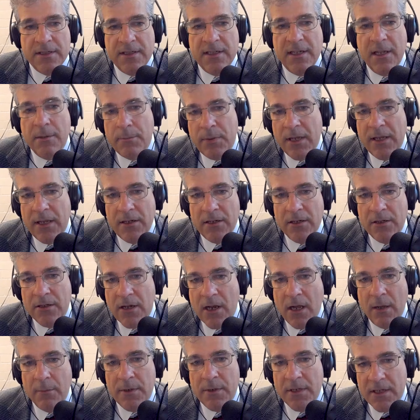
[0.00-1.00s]
opinion
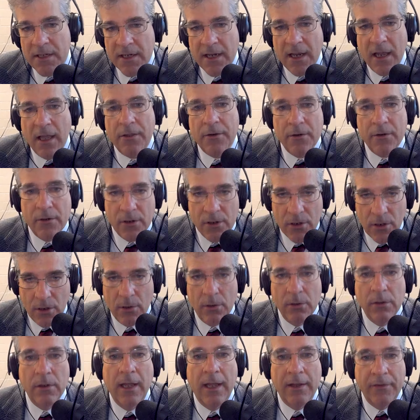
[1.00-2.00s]
coming together and
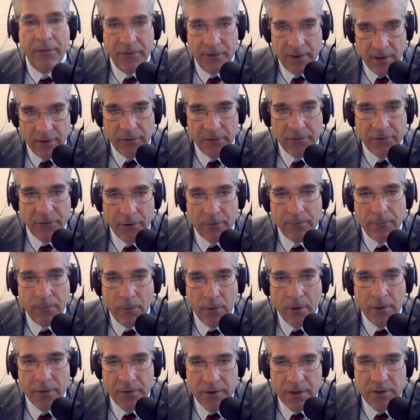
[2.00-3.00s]
coalescing and so
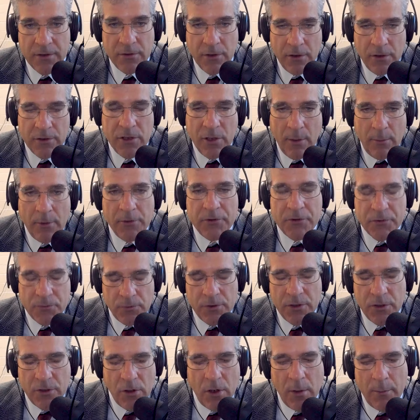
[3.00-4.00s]
forth. And you
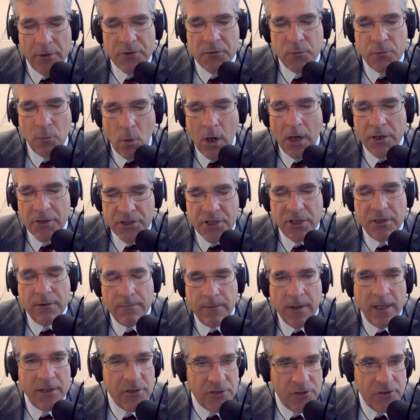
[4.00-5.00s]
could almost watch
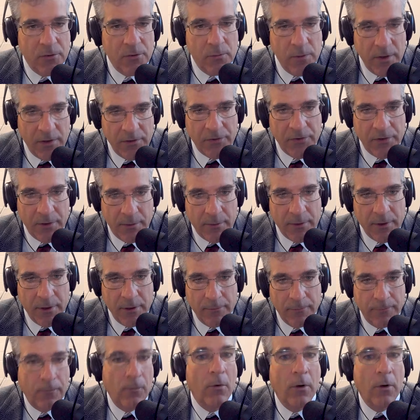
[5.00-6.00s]
conventional wisdom
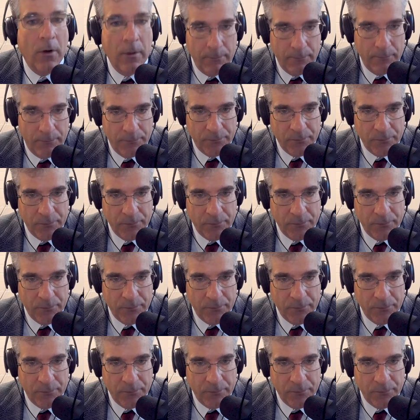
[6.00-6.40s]
form